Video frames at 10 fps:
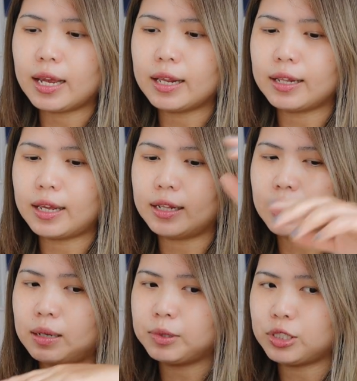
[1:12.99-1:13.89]
And then
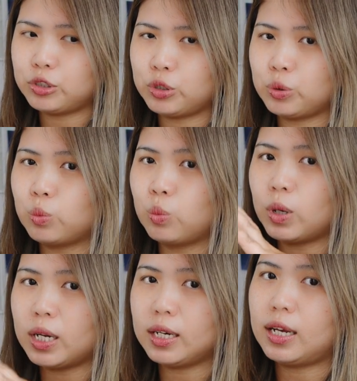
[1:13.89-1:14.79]
I'm gonna show you
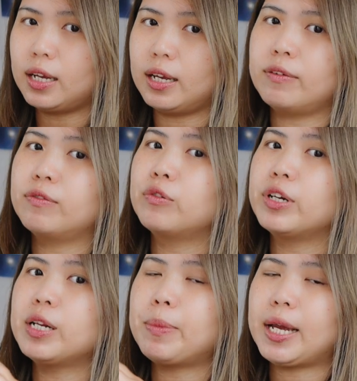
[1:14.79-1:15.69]
what I have
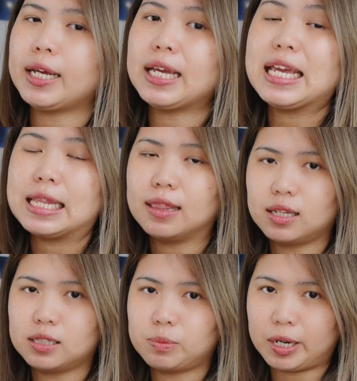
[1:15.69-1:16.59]
already packed in
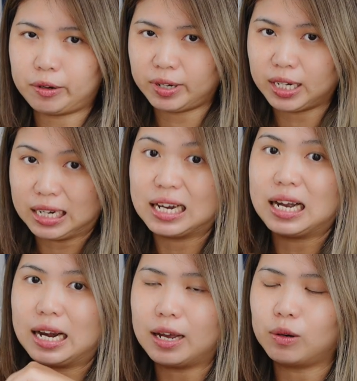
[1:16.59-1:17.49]
this bag right
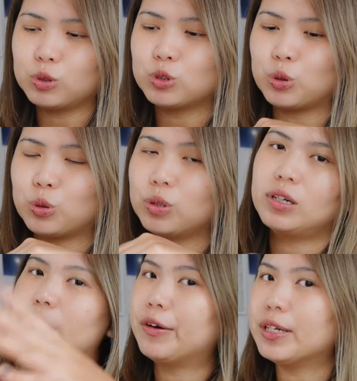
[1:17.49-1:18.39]
now. So
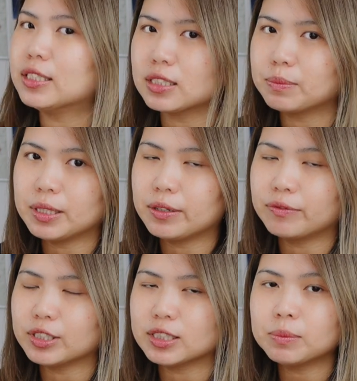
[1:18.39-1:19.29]
everything's gonna be
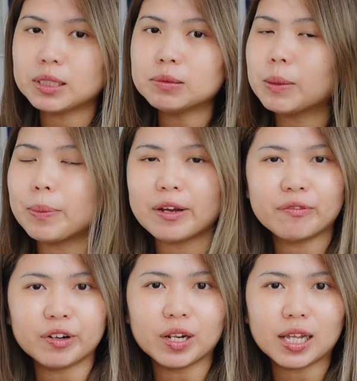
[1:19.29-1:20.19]
different. Sometimes I pack
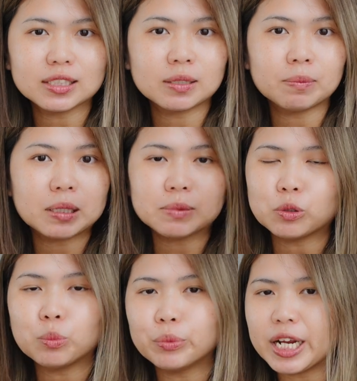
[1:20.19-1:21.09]
very light, sometimes I
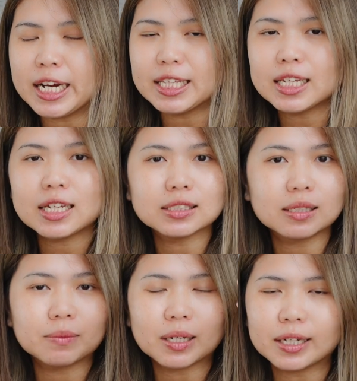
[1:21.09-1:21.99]
don't bring anything
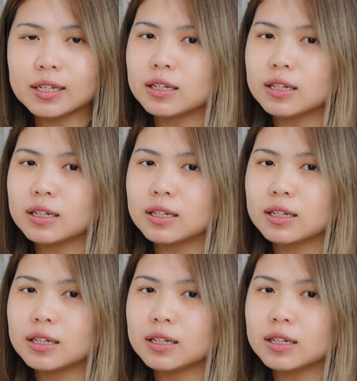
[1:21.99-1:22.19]
except my